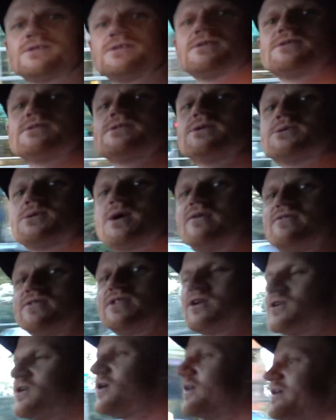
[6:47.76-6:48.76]
So driving the
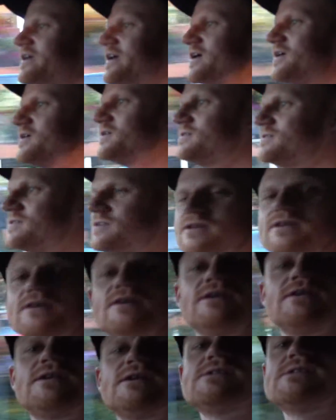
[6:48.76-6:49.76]
car now
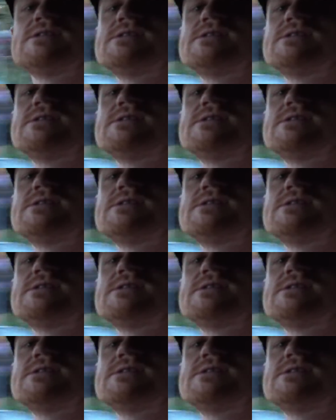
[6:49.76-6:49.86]
doesn't